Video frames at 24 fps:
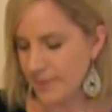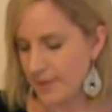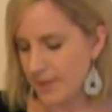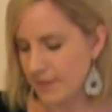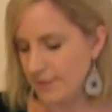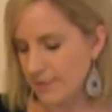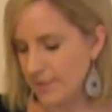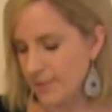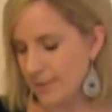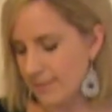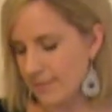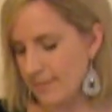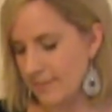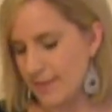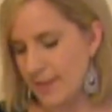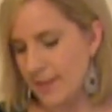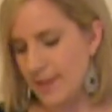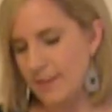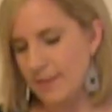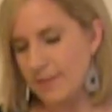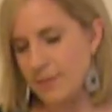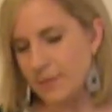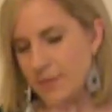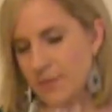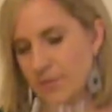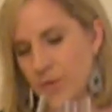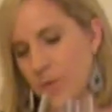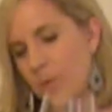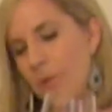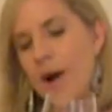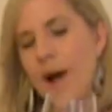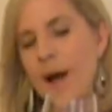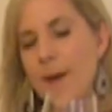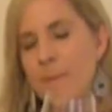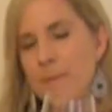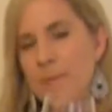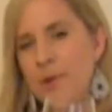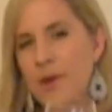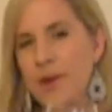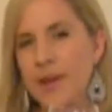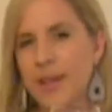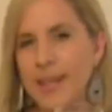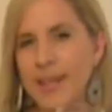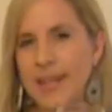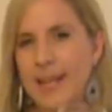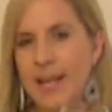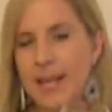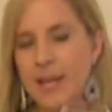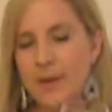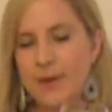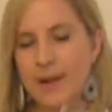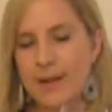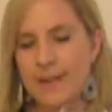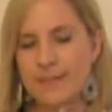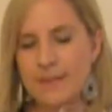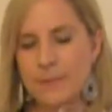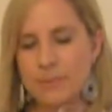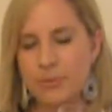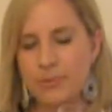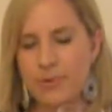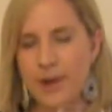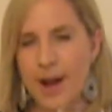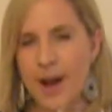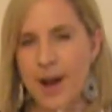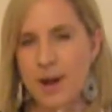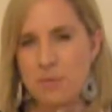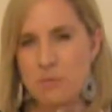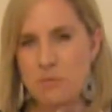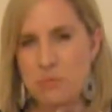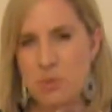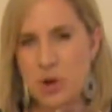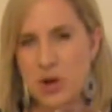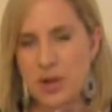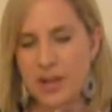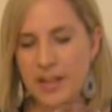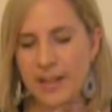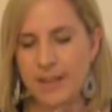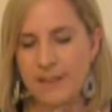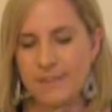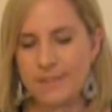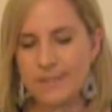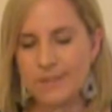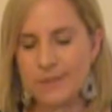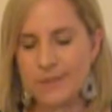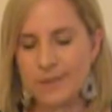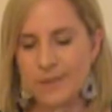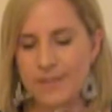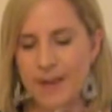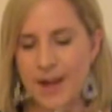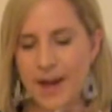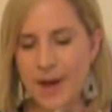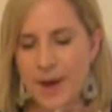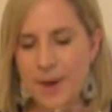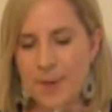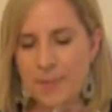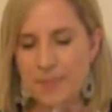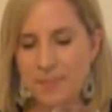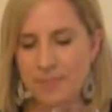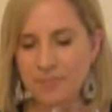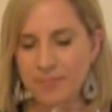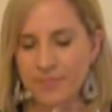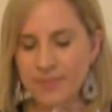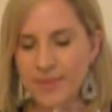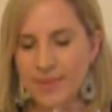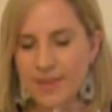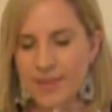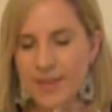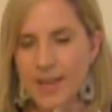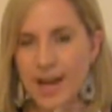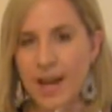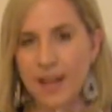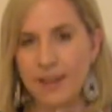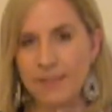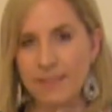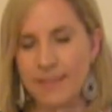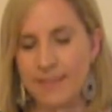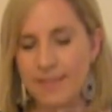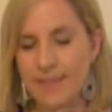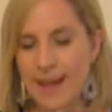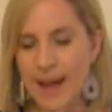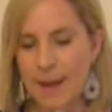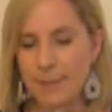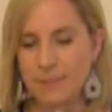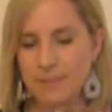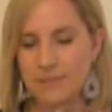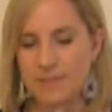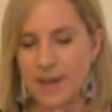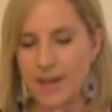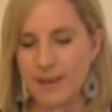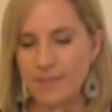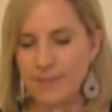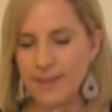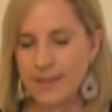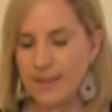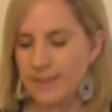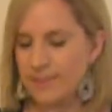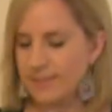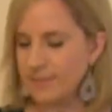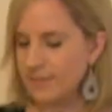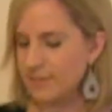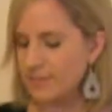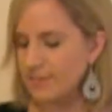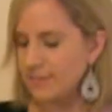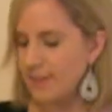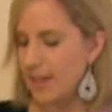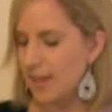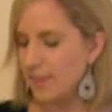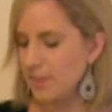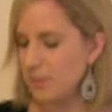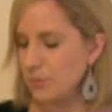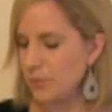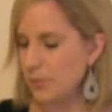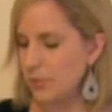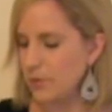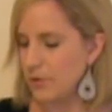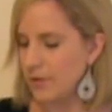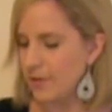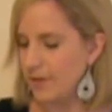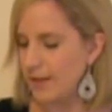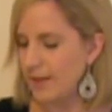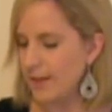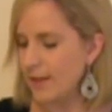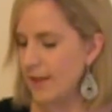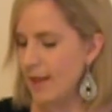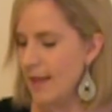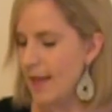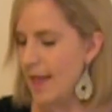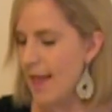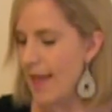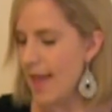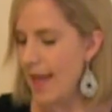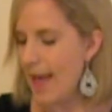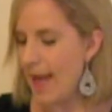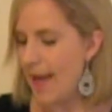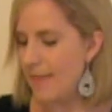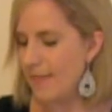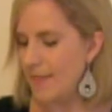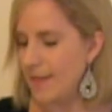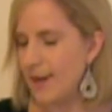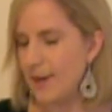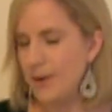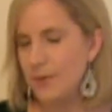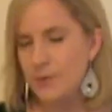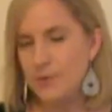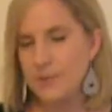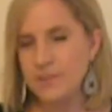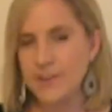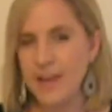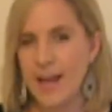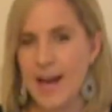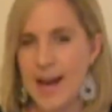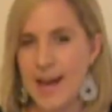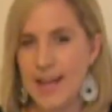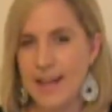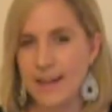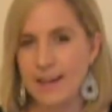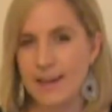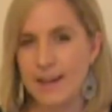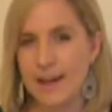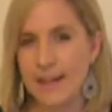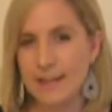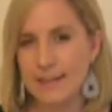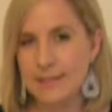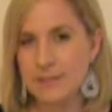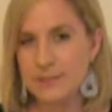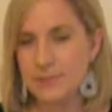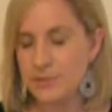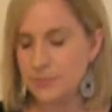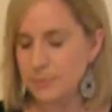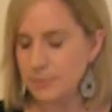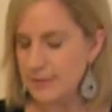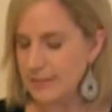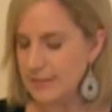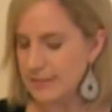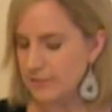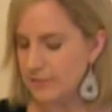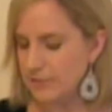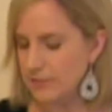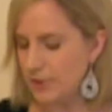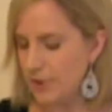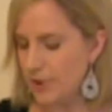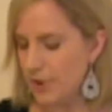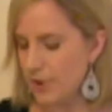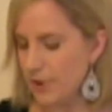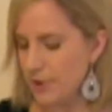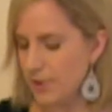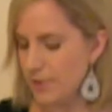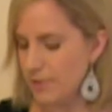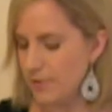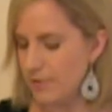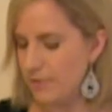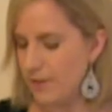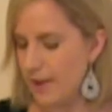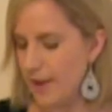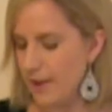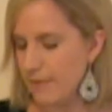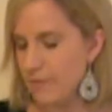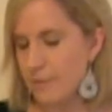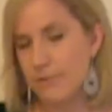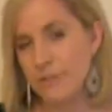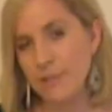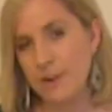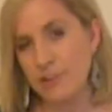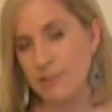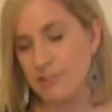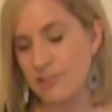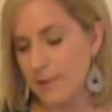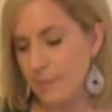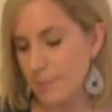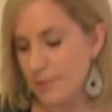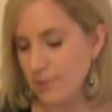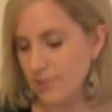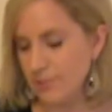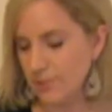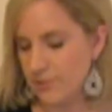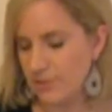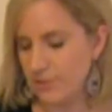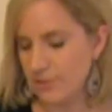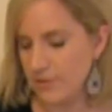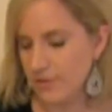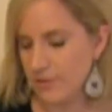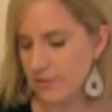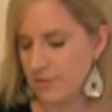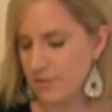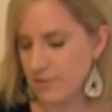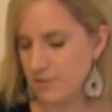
As you can see, so it's quite murky anyway. It's a brown, murky sort of colouring the apple cider vinegar. So I've just added the water in. And then I also add in a little bit of fresh lemon juice.